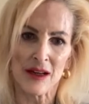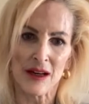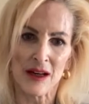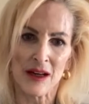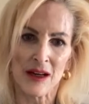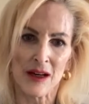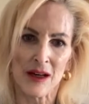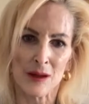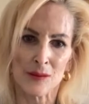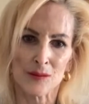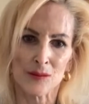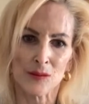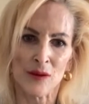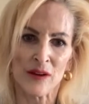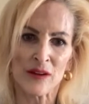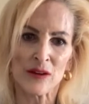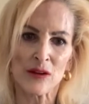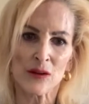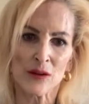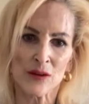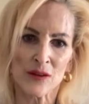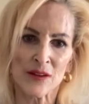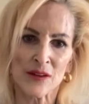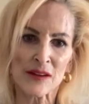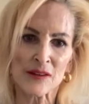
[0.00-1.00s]
um, when
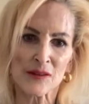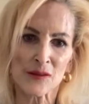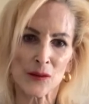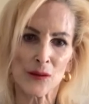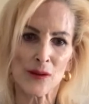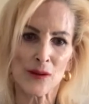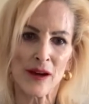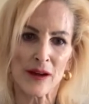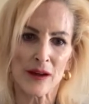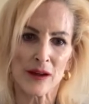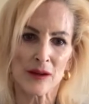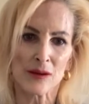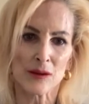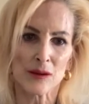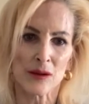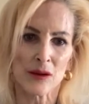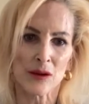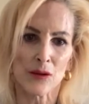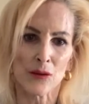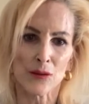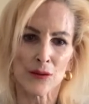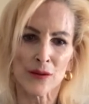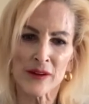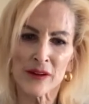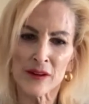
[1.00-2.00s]
you that's why
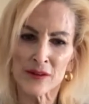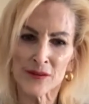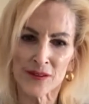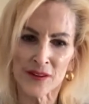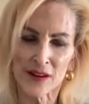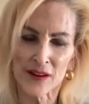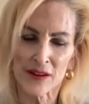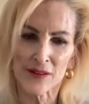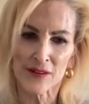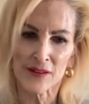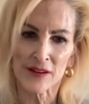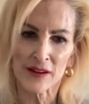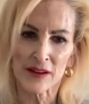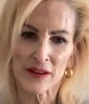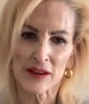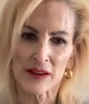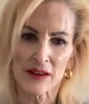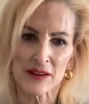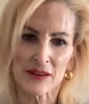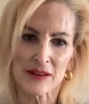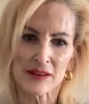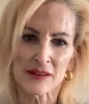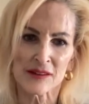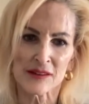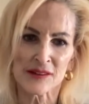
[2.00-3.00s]
grief i think
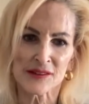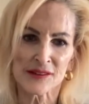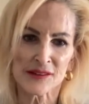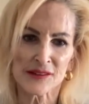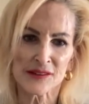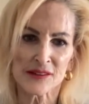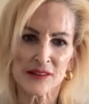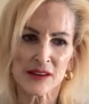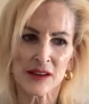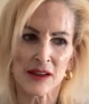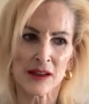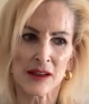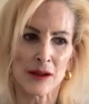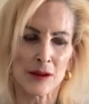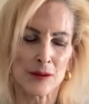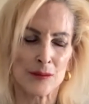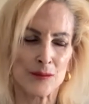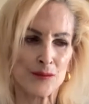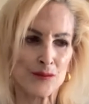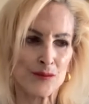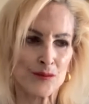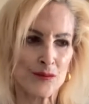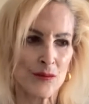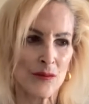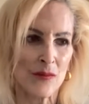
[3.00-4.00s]
is
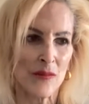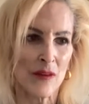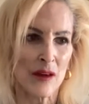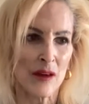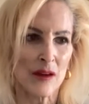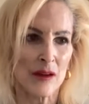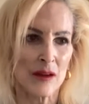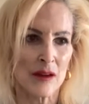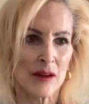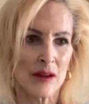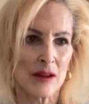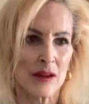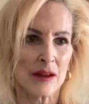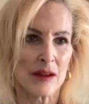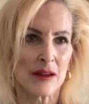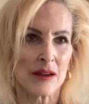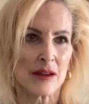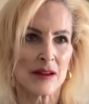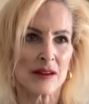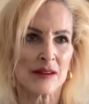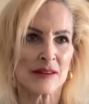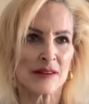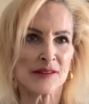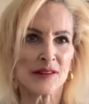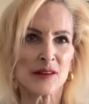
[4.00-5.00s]
um,
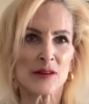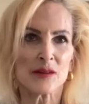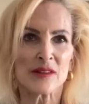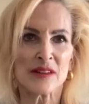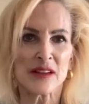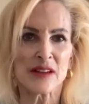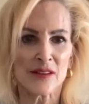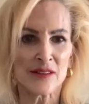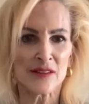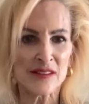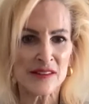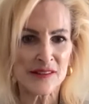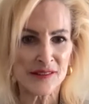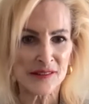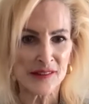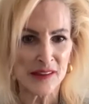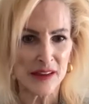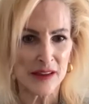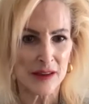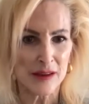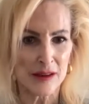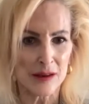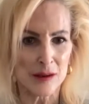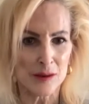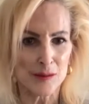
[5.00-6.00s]
is so
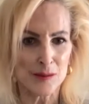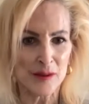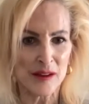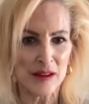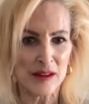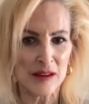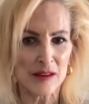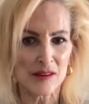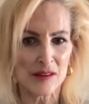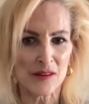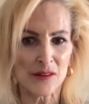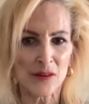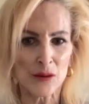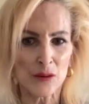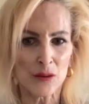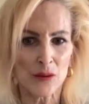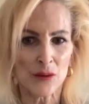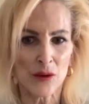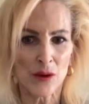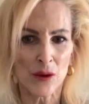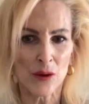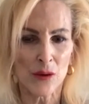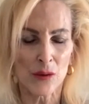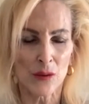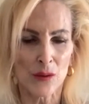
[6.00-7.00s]
devastating because you
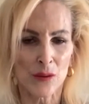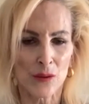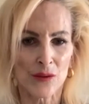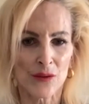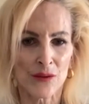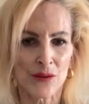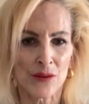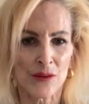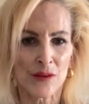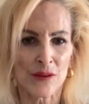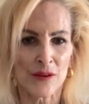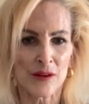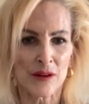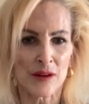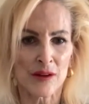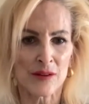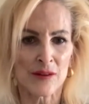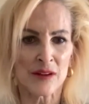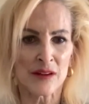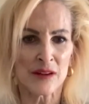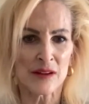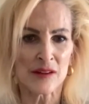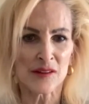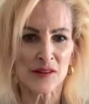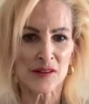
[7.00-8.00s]
know that,
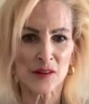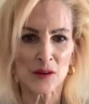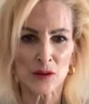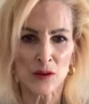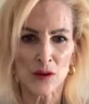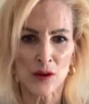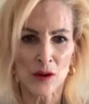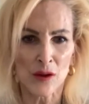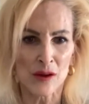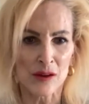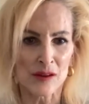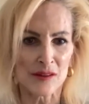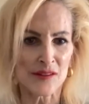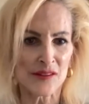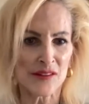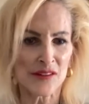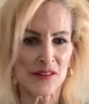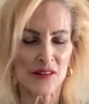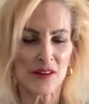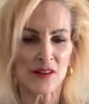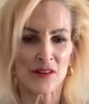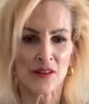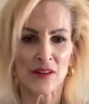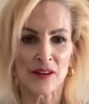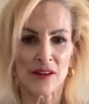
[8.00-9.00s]
that it's a loss
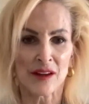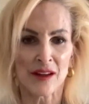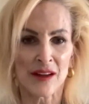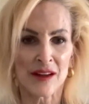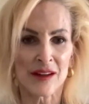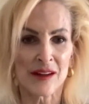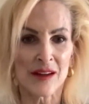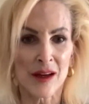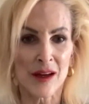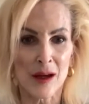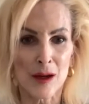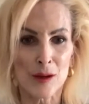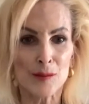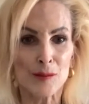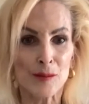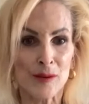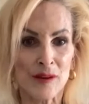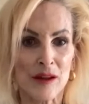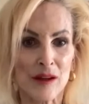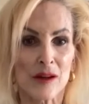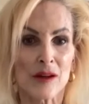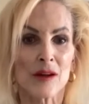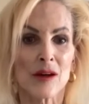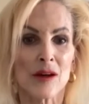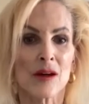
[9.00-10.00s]
that cannot
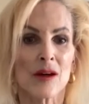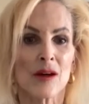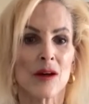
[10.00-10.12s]
be